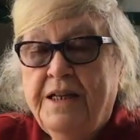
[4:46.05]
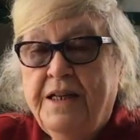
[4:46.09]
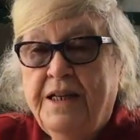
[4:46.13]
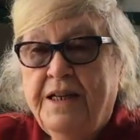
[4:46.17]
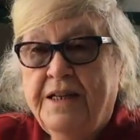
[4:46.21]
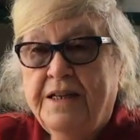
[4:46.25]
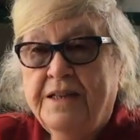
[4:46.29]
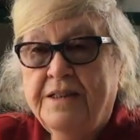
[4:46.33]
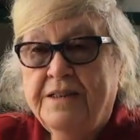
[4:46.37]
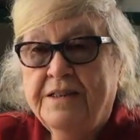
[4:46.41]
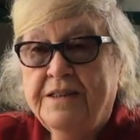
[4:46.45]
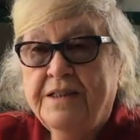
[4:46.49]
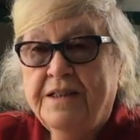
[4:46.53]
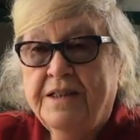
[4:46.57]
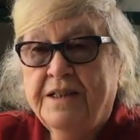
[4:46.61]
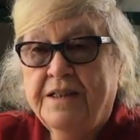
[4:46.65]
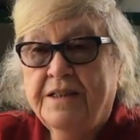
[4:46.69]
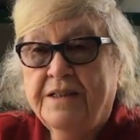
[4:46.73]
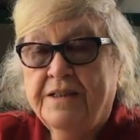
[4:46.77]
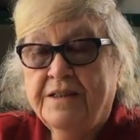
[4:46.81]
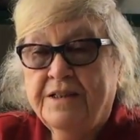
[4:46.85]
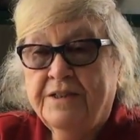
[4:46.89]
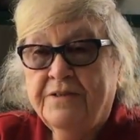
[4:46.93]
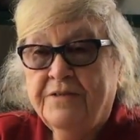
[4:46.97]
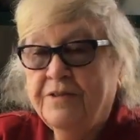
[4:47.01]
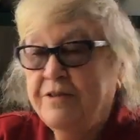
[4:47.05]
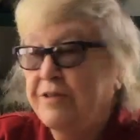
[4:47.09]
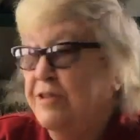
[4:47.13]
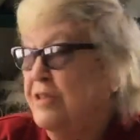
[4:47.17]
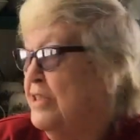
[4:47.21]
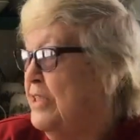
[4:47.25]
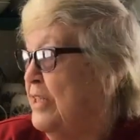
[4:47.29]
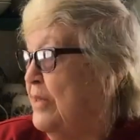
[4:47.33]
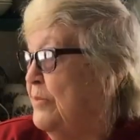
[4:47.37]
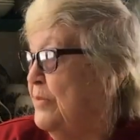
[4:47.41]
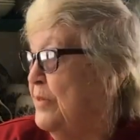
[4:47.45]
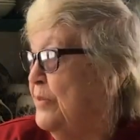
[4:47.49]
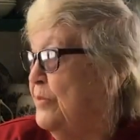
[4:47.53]
And the
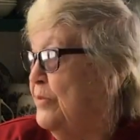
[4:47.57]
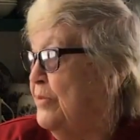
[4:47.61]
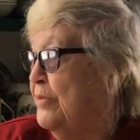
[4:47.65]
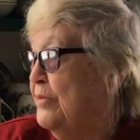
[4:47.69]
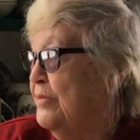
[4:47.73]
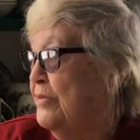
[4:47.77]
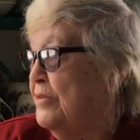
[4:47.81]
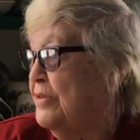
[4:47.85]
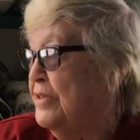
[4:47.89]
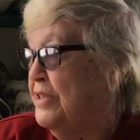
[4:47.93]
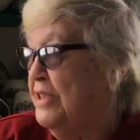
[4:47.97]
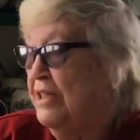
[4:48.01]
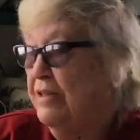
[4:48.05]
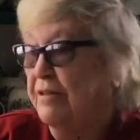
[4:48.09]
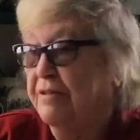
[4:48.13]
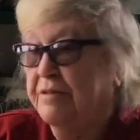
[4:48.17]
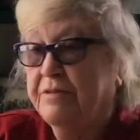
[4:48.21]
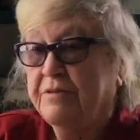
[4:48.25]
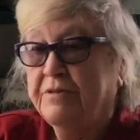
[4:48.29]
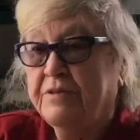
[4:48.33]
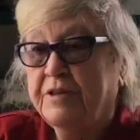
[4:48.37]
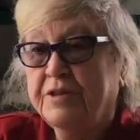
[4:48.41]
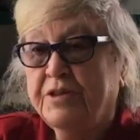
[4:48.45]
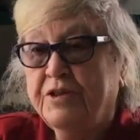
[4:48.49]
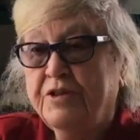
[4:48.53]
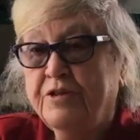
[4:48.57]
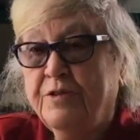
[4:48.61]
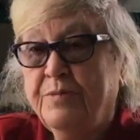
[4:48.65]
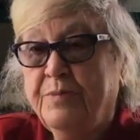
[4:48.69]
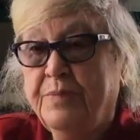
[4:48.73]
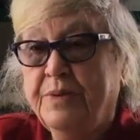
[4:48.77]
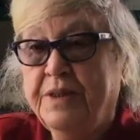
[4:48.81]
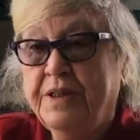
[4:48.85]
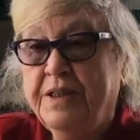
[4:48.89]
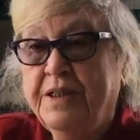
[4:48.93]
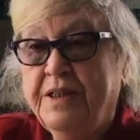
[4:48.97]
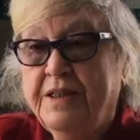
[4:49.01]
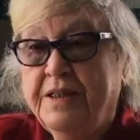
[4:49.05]
first time her boat was down where it should
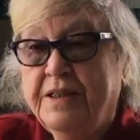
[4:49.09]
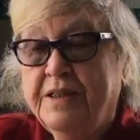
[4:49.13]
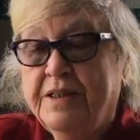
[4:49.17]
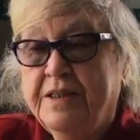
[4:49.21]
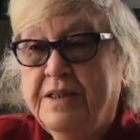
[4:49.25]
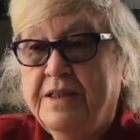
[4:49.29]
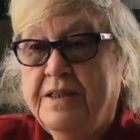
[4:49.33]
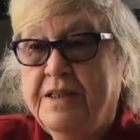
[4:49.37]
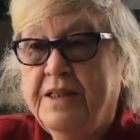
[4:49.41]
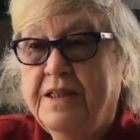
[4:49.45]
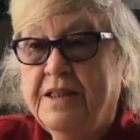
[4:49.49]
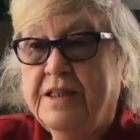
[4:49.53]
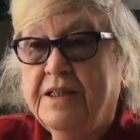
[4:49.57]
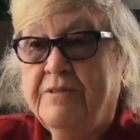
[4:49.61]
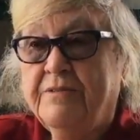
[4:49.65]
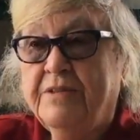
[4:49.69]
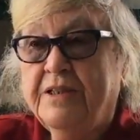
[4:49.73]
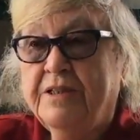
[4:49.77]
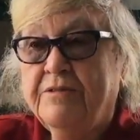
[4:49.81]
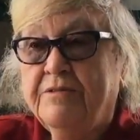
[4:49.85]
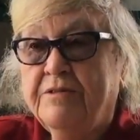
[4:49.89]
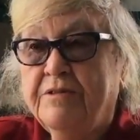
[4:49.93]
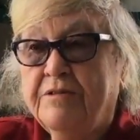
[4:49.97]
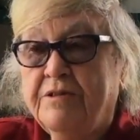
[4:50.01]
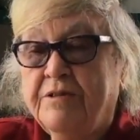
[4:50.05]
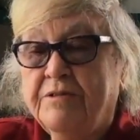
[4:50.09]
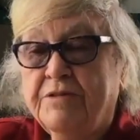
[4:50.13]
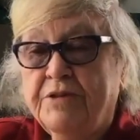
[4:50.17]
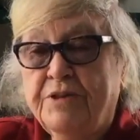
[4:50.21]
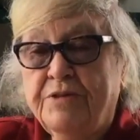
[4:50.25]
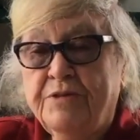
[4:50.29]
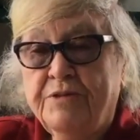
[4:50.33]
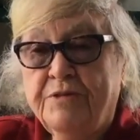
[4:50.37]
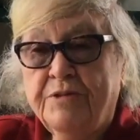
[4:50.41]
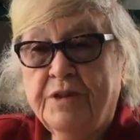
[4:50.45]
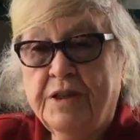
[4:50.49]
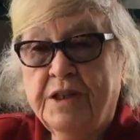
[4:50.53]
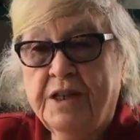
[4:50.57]
be, and I went around
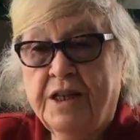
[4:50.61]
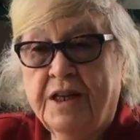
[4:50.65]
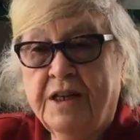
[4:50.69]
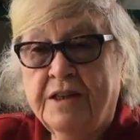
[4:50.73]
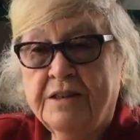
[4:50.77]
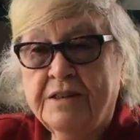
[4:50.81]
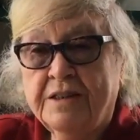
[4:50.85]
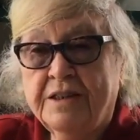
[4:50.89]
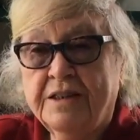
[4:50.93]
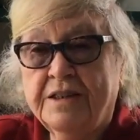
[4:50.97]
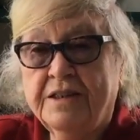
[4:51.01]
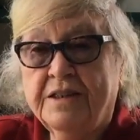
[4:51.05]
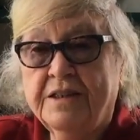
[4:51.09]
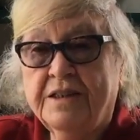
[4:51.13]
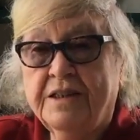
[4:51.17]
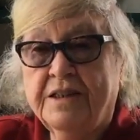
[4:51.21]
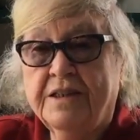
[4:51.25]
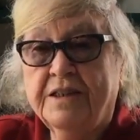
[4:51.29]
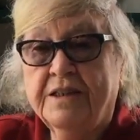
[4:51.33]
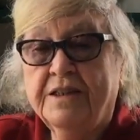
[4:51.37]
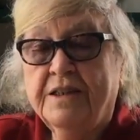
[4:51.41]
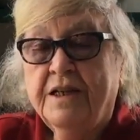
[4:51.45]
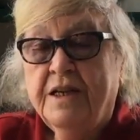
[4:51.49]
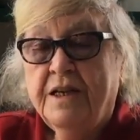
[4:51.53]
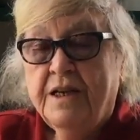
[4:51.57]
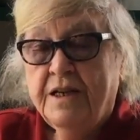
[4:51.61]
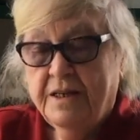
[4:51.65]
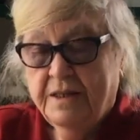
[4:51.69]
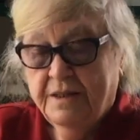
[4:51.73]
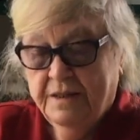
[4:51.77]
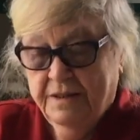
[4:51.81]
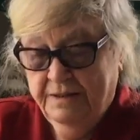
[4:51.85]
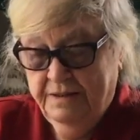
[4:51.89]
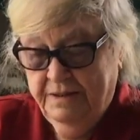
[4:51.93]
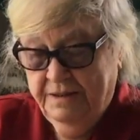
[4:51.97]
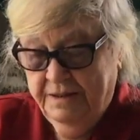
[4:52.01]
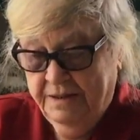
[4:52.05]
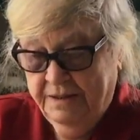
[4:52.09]
2 o'clock, and
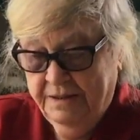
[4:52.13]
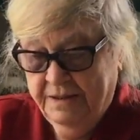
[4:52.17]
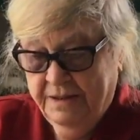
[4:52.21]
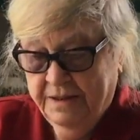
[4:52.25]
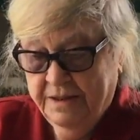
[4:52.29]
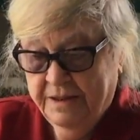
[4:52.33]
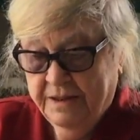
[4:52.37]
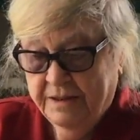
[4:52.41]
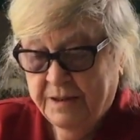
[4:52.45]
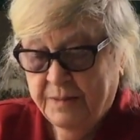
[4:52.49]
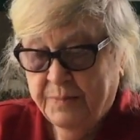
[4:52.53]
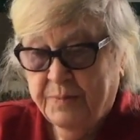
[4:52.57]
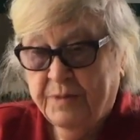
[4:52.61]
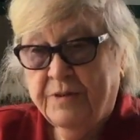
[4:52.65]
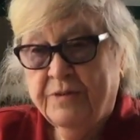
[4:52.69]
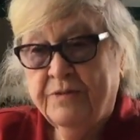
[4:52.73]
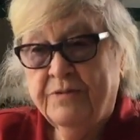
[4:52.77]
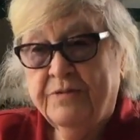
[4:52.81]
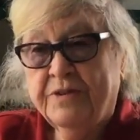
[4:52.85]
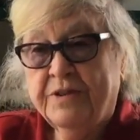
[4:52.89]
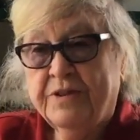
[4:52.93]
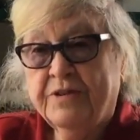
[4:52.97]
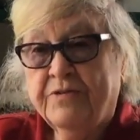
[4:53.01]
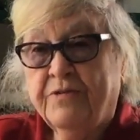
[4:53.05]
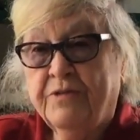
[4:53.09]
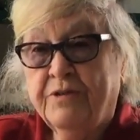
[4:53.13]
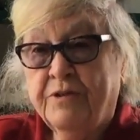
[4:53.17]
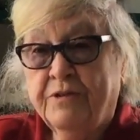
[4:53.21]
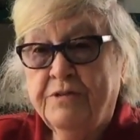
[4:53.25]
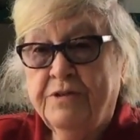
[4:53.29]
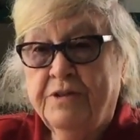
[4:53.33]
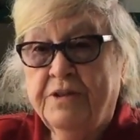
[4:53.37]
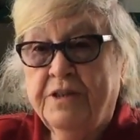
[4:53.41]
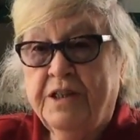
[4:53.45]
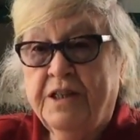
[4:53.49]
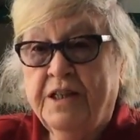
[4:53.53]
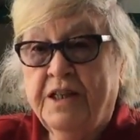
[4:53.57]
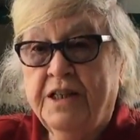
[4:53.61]
her boat was
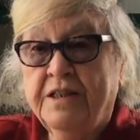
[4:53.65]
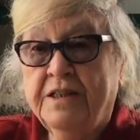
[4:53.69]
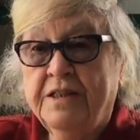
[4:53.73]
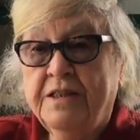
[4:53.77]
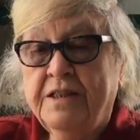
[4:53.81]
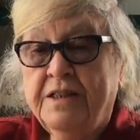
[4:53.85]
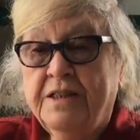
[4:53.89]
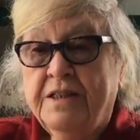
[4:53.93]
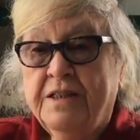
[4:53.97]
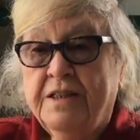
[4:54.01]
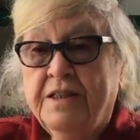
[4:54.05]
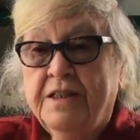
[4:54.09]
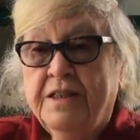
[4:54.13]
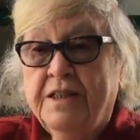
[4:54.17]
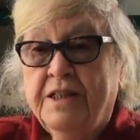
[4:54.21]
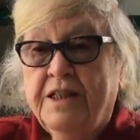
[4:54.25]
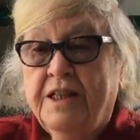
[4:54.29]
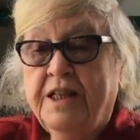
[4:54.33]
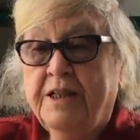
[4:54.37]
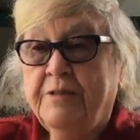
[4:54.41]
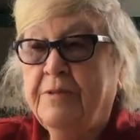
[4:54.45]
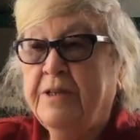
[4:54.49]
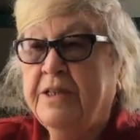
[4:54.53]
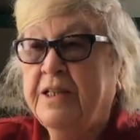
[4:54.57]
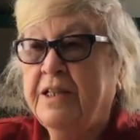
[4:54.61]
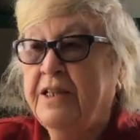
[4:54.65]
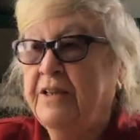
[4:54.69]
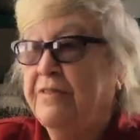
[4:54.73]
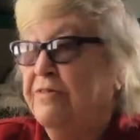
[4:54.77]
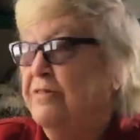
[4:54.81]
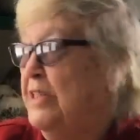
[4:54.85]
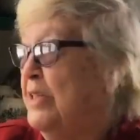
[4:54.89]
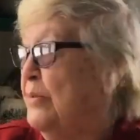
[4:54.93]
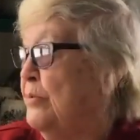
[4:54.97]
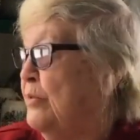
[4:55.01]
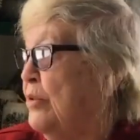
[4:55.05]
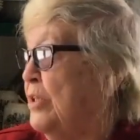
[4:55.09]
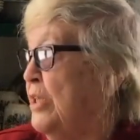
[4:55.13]
floating then. And when I left
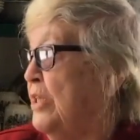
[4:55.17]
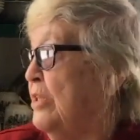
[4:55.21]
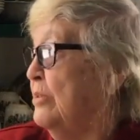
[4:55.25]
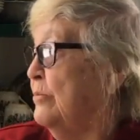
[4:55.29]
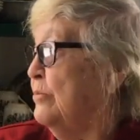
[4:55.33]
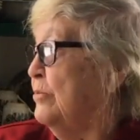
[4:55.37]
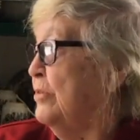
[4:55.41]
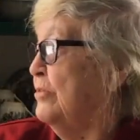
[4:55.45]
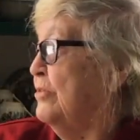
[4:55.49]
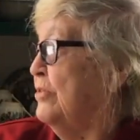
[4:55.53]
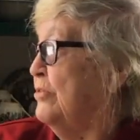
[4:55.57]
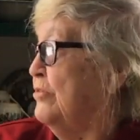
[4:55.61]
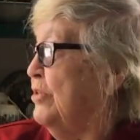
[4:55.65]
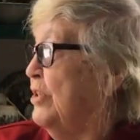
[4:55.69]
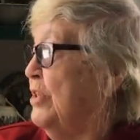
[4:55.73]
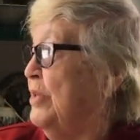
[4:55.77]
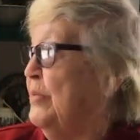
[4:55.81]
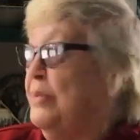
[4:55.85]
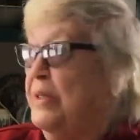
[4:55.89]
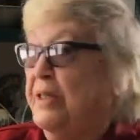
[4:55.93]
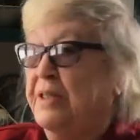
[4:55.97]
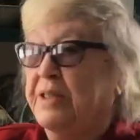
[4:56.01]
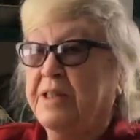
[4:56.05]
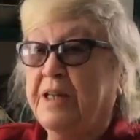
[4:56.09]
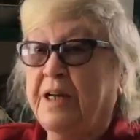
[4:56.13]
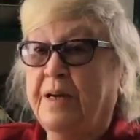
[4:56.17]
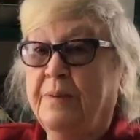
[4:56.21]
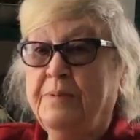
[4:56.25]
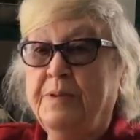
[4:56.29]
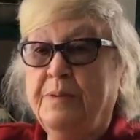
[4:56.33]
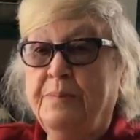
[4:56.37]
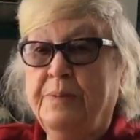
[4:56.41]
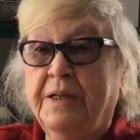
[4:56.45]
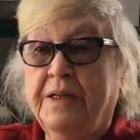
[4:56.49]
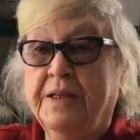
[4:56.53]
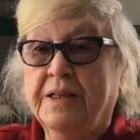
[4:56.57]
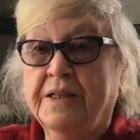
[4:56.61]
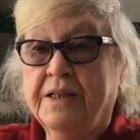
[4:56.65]
that morning, her boat was right up on top
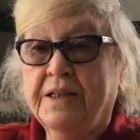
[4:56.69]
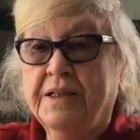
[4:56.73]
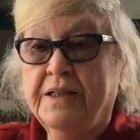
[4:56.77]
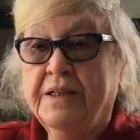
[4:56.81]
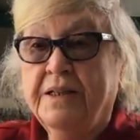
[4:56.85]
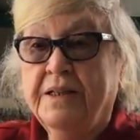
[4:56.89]
of the bank.